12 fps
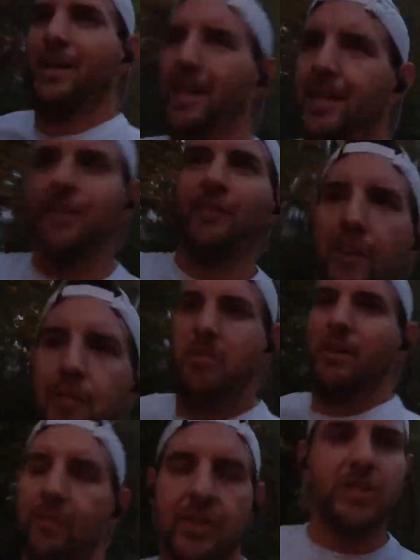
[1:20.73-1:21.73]
the
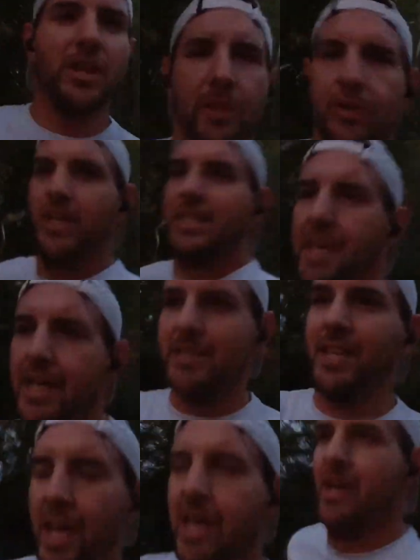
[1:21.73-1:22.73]
Fitbit Versa 3 says
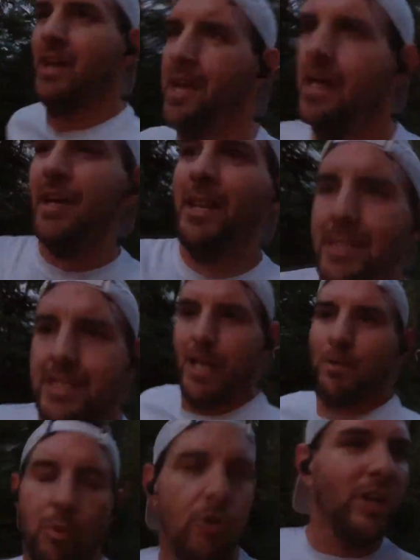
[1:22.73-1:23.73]

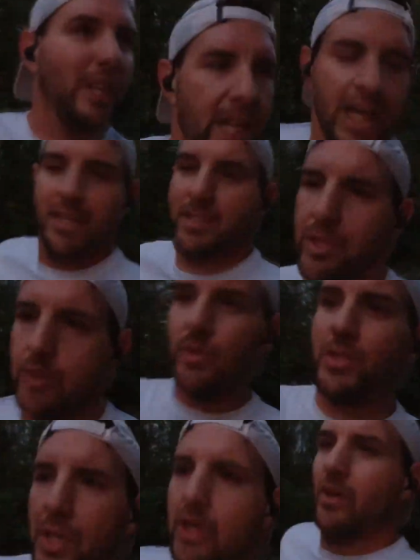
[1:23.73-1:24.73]
10.92.
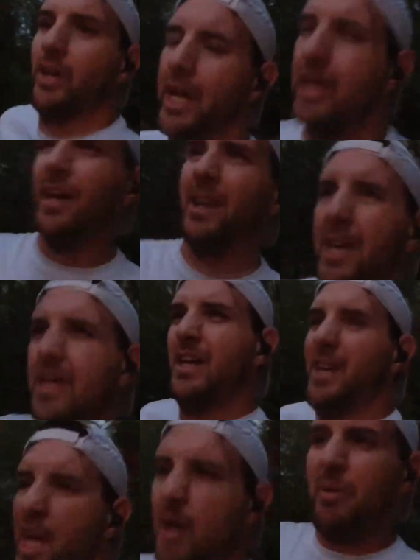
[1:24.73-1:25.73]
So
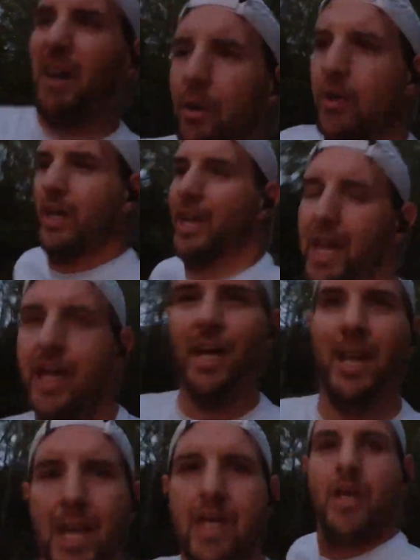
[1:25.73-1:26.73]
about
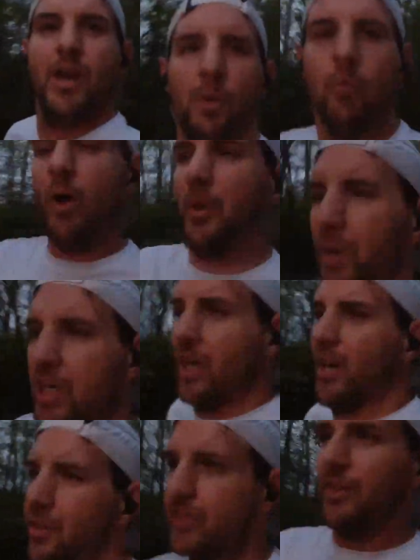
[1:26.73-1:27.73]

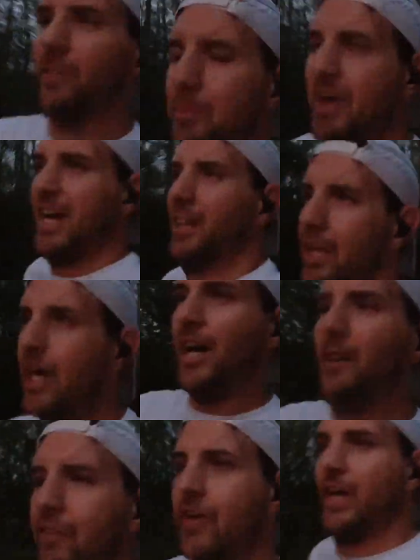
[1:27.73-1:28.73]
1/100th of a mile
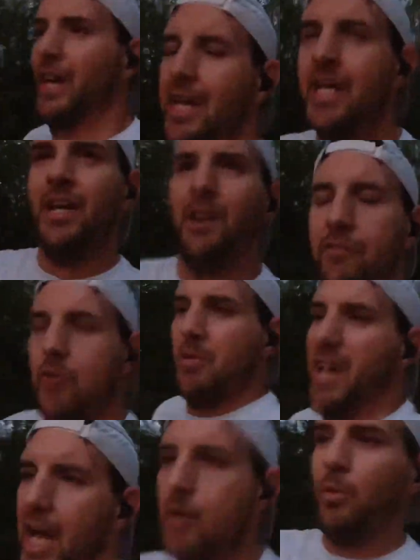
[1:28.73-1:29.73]
off from my
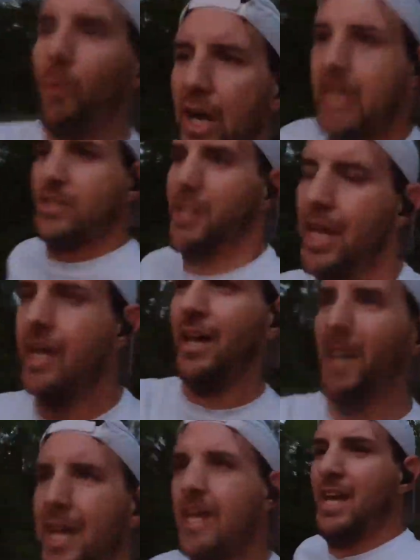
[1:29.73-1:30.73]
Apple Watch.
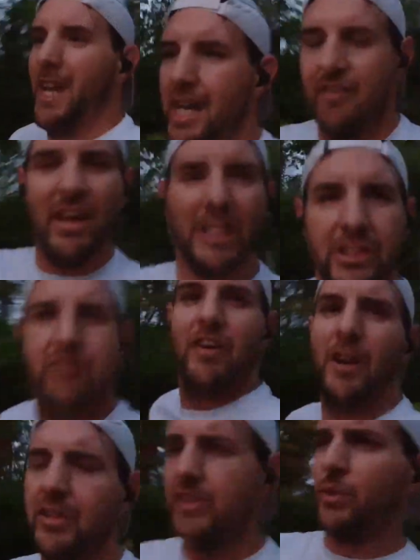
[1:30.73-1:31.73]
And I've actually
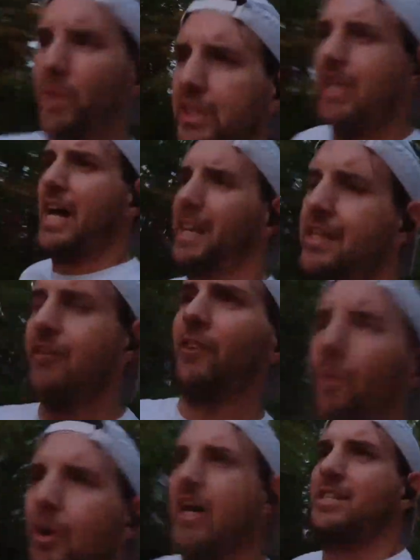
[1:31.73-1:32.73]
found this with a lot of different
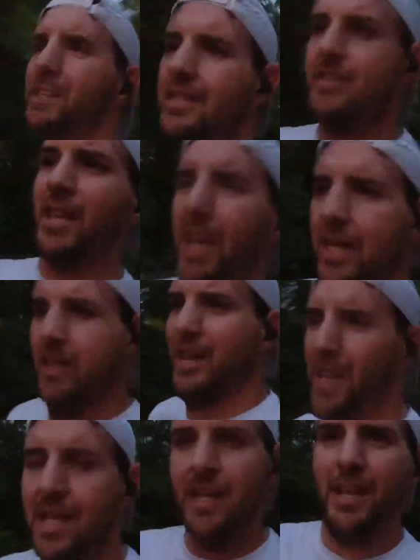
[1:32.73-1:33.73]
watches.
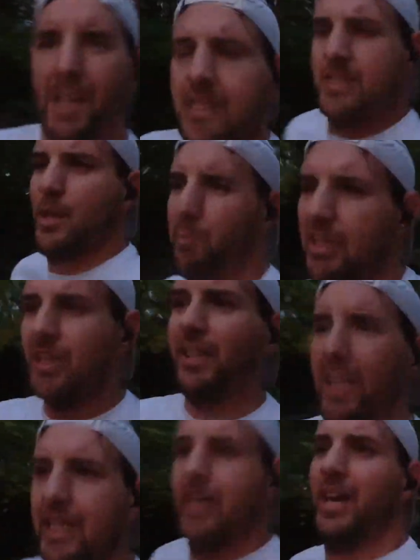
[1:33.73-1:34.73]

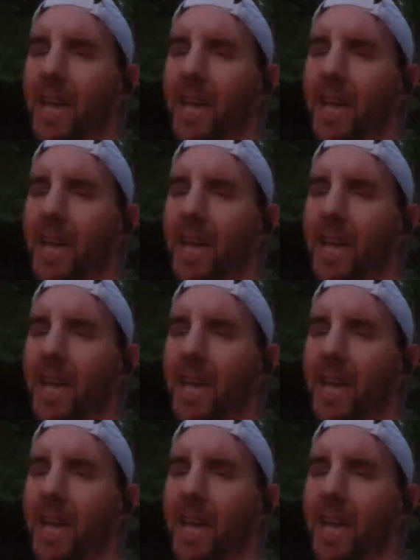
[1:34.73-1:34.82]
Typically,